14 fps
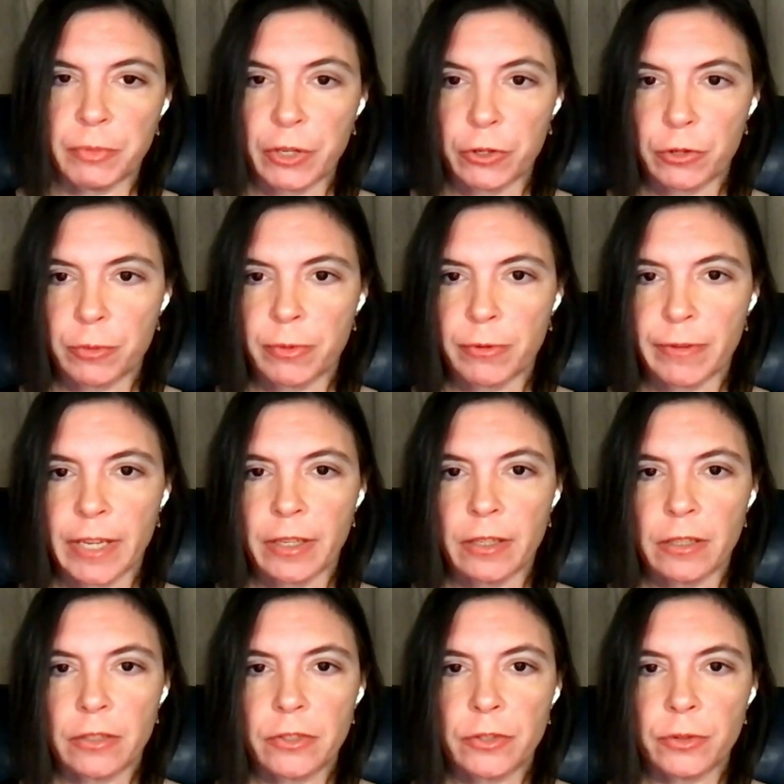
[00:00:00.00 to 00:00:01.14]
and medical
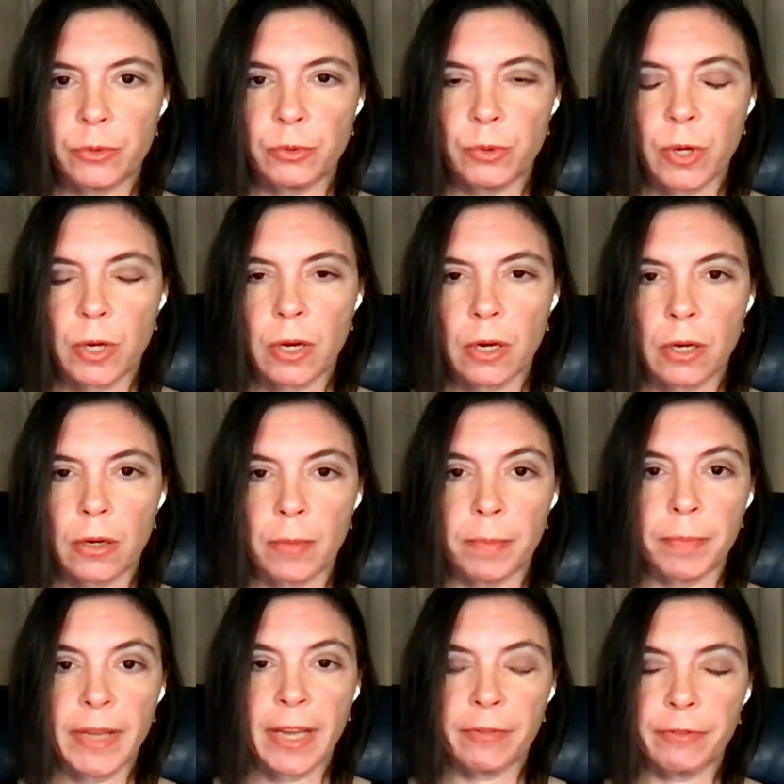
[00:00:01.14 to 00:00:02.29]
providers who
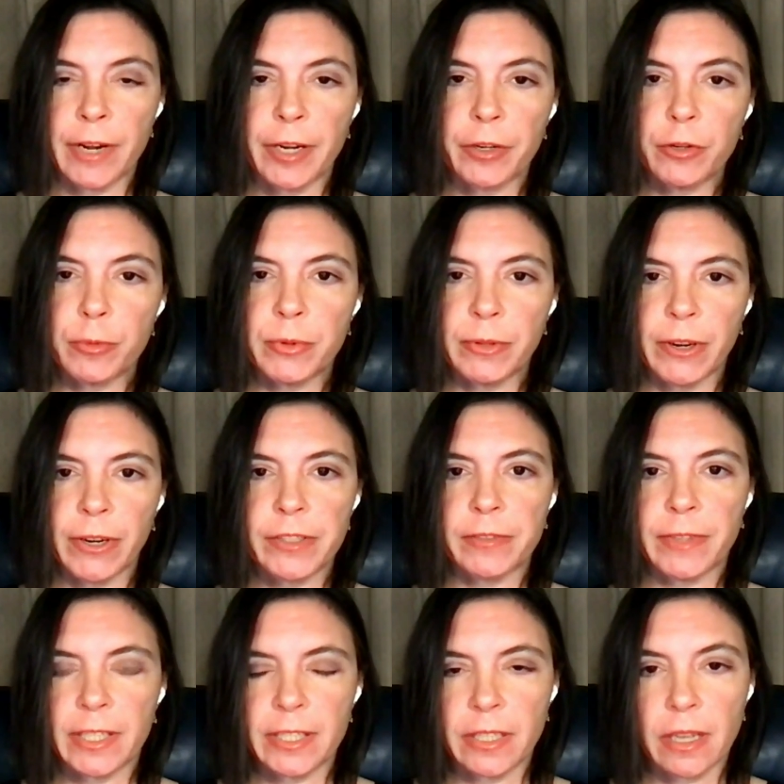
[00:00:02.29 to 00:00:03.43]
have radical
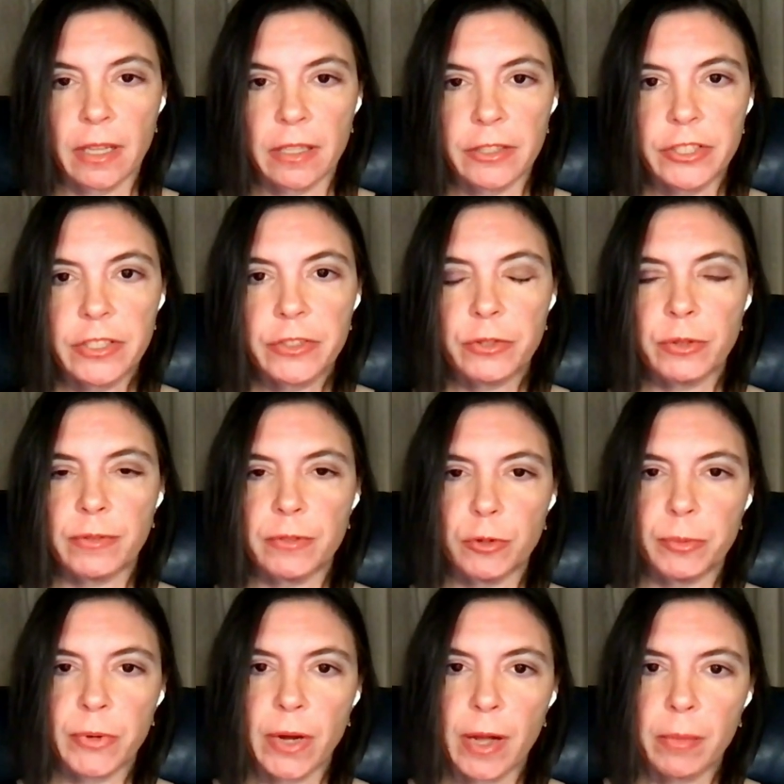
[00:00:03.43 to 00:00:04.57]
progressive ideologies, who have
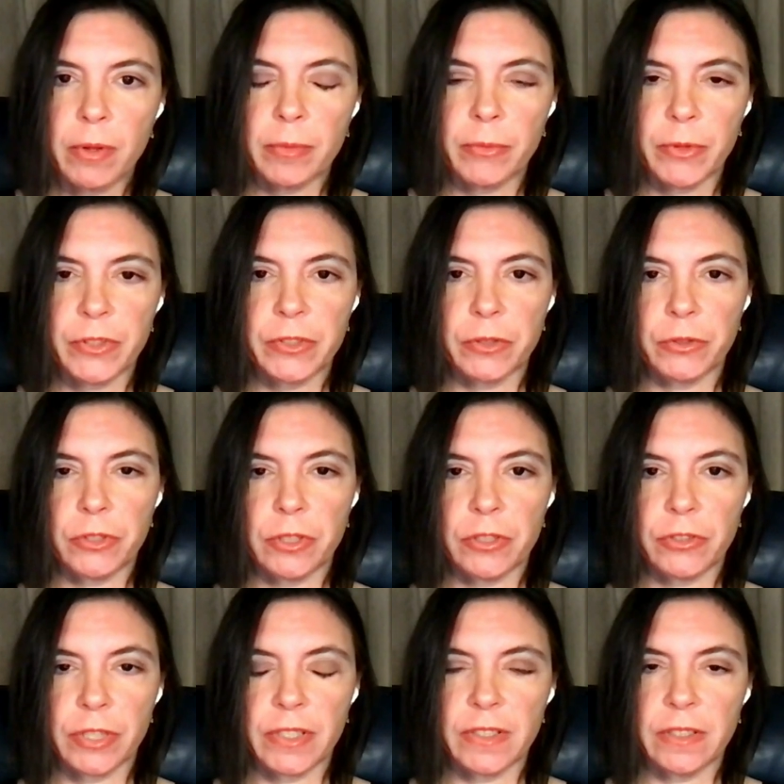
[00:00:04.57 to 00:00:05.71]
no problem with socially
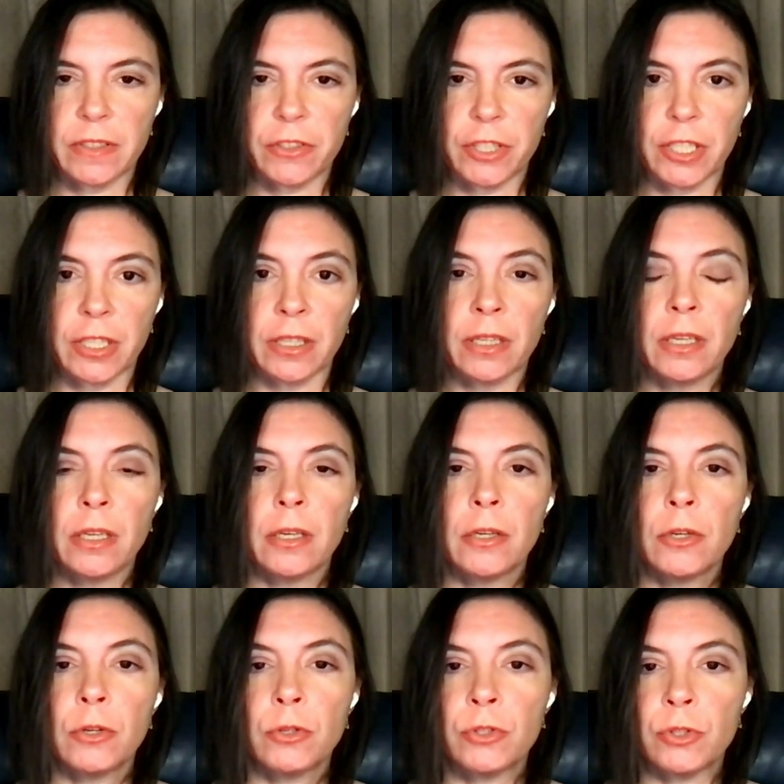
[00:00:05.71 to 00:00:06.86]
transitioning
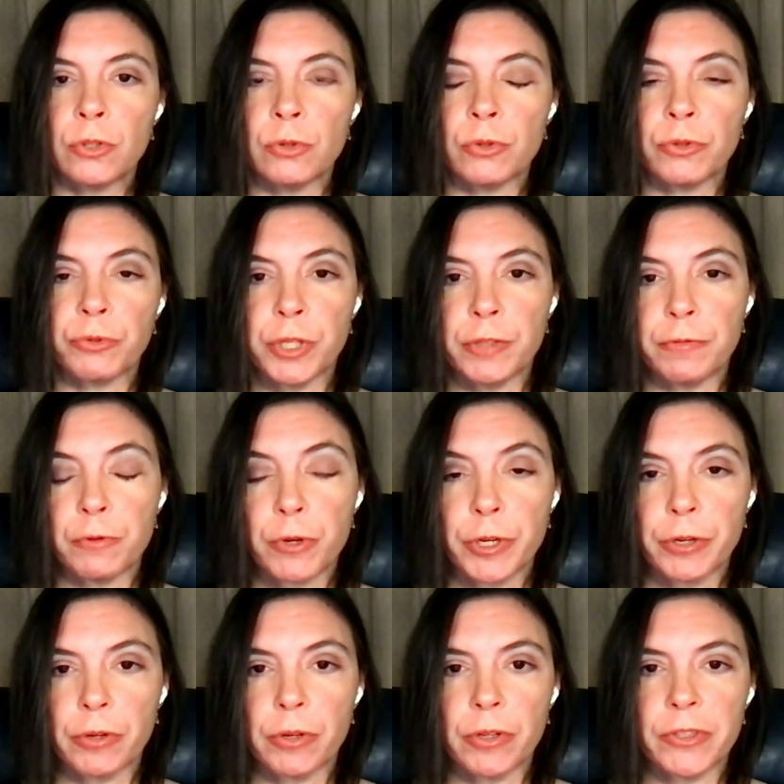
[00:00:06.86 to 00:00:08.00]
2, 3,
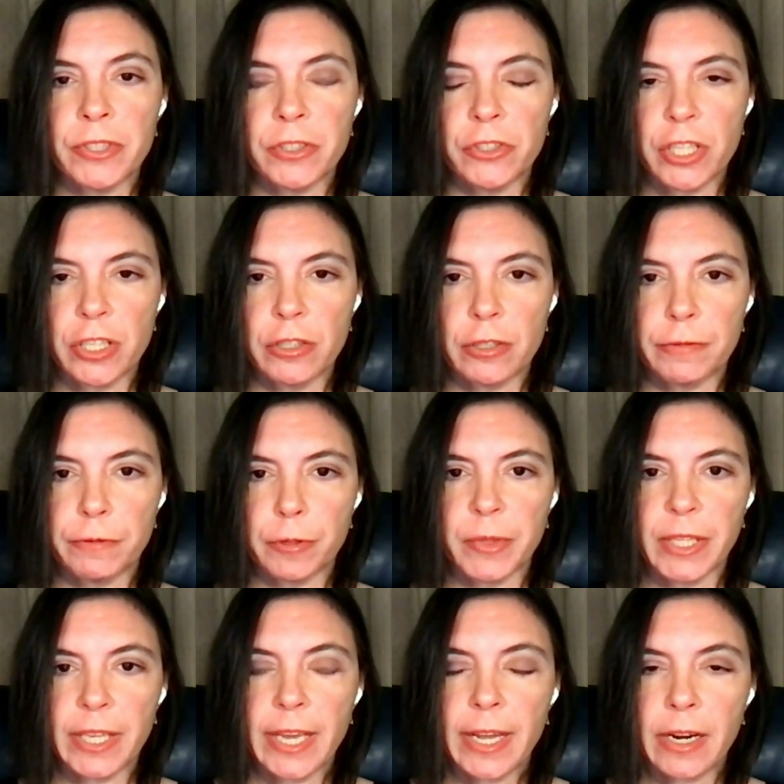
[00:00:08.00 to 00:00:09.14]
4-year-olds in
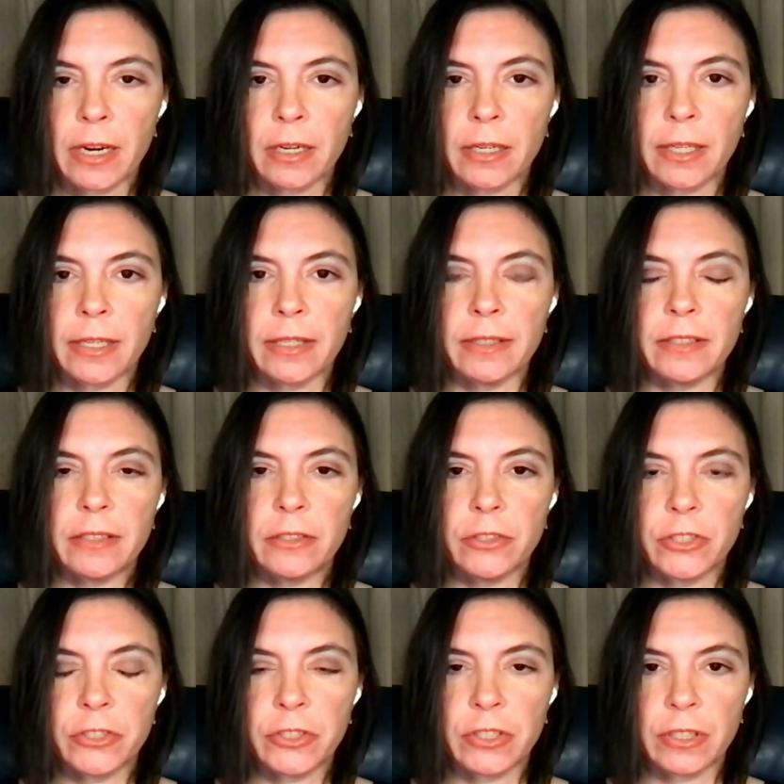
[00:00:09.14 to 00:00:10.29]
gender-affirming care. And
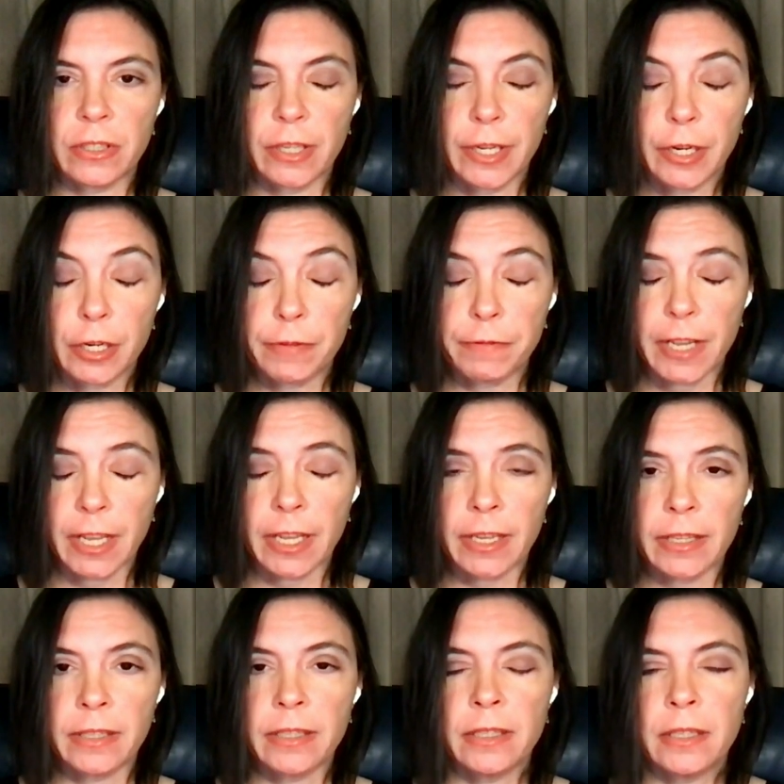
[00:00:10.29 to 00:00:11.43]
just to
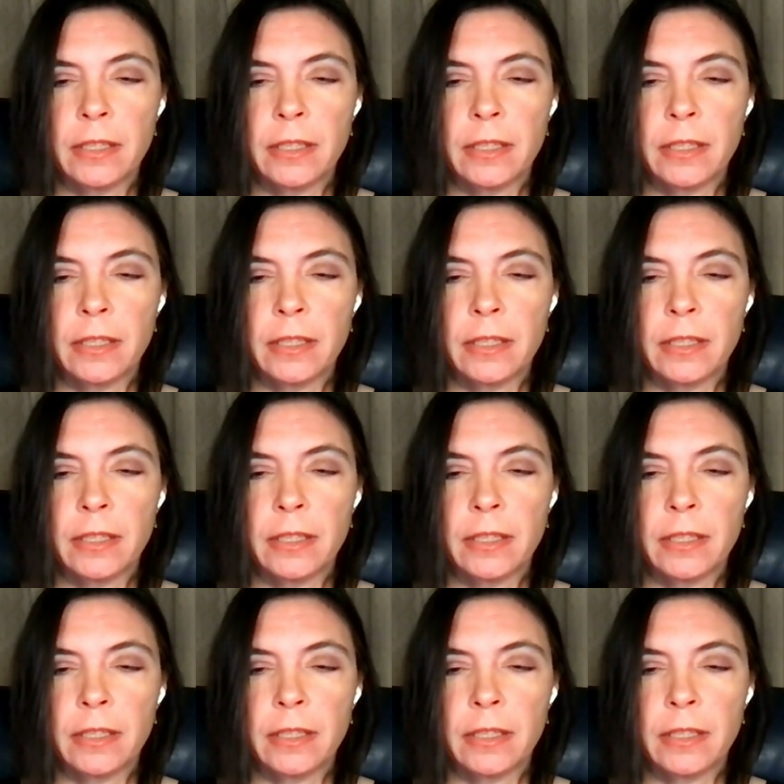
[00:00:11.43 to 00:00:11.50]
clarify,